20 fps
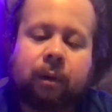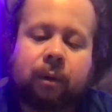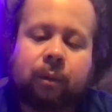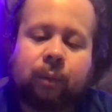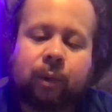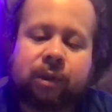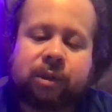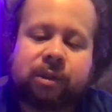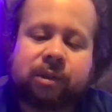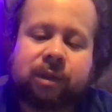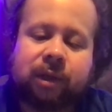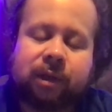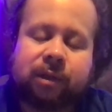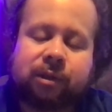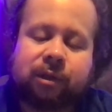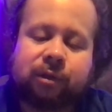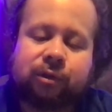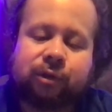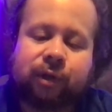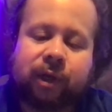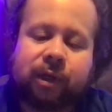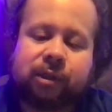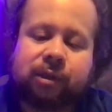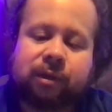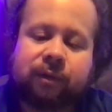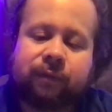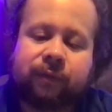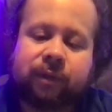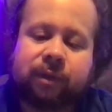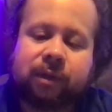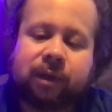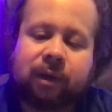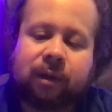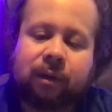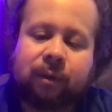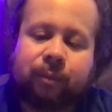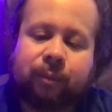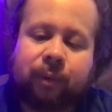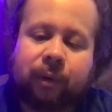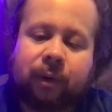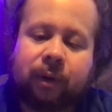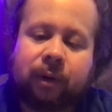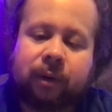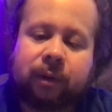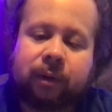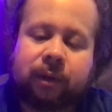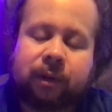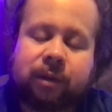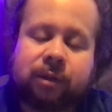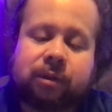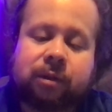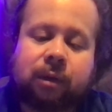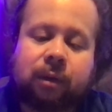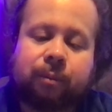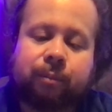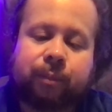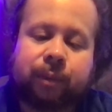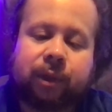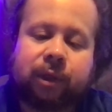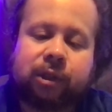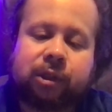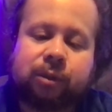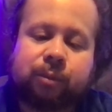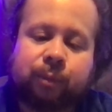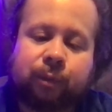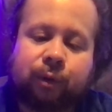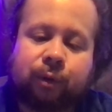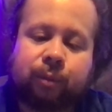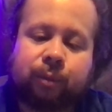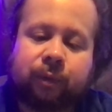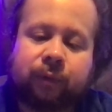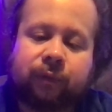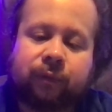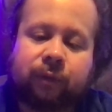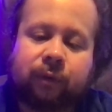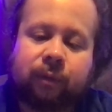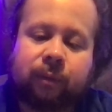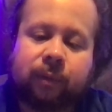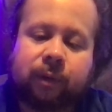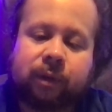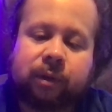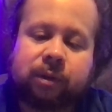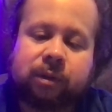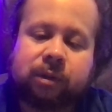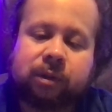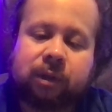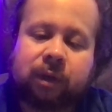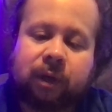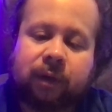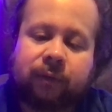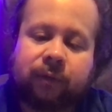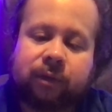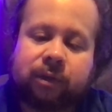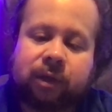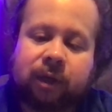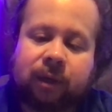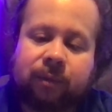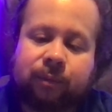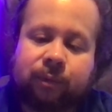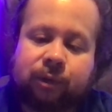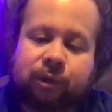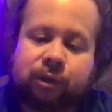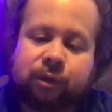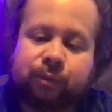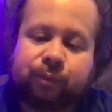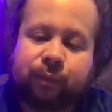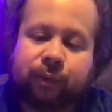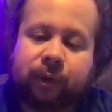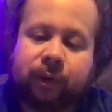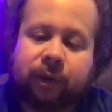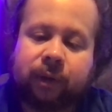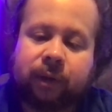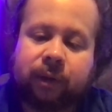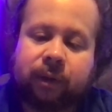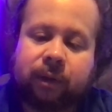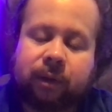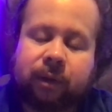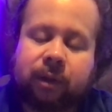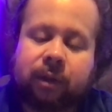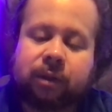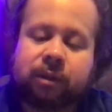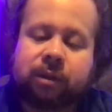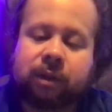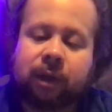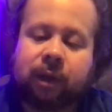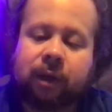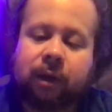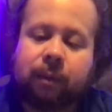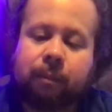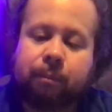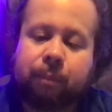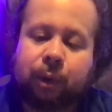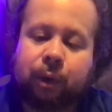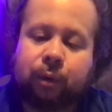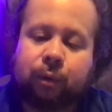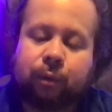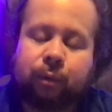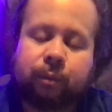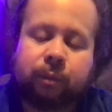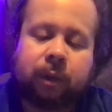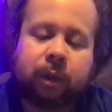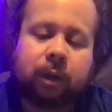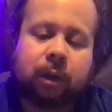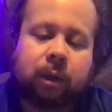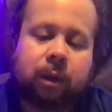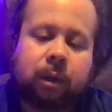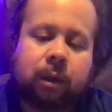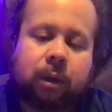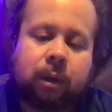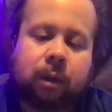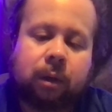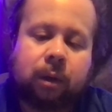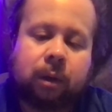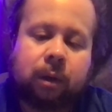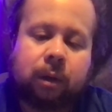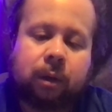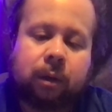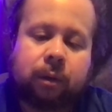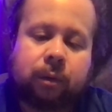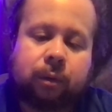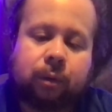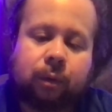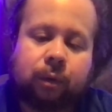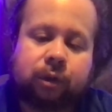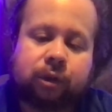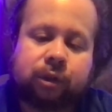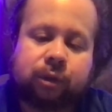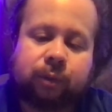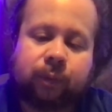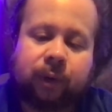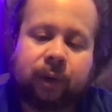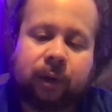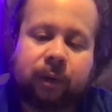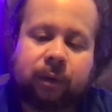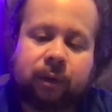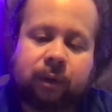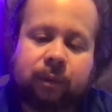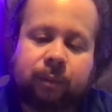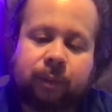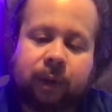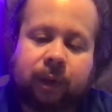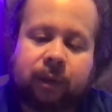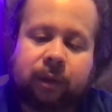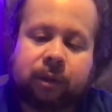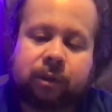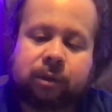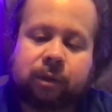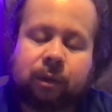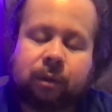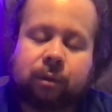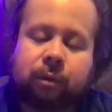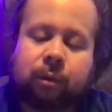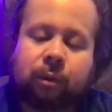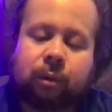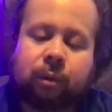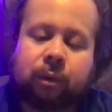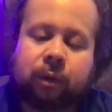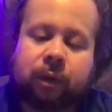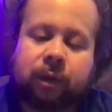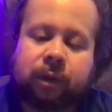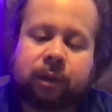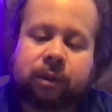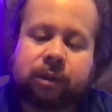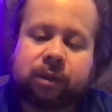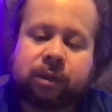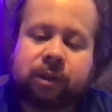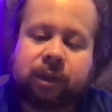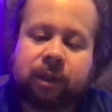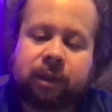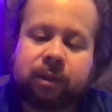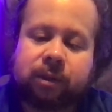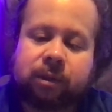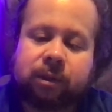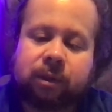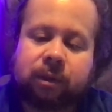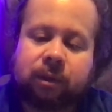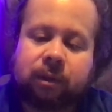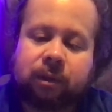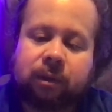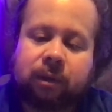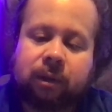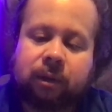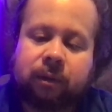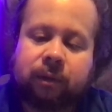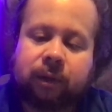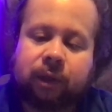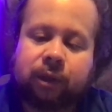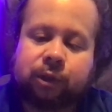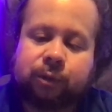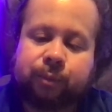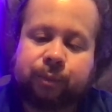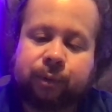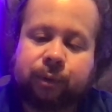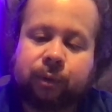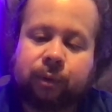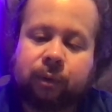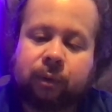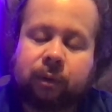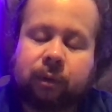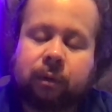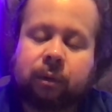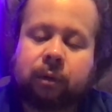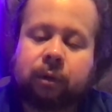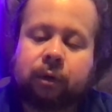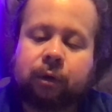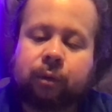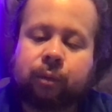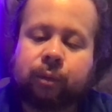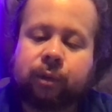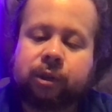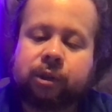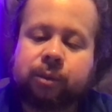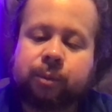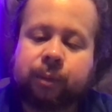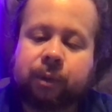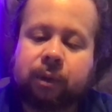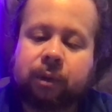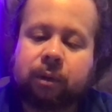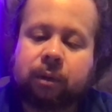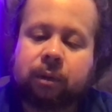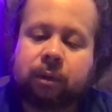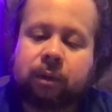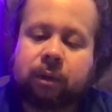What sets Attraction Fatale apart is the beast mode performance. Every time you spray, it's like boom. You're surrounded by this alluring scent that's pure charisma.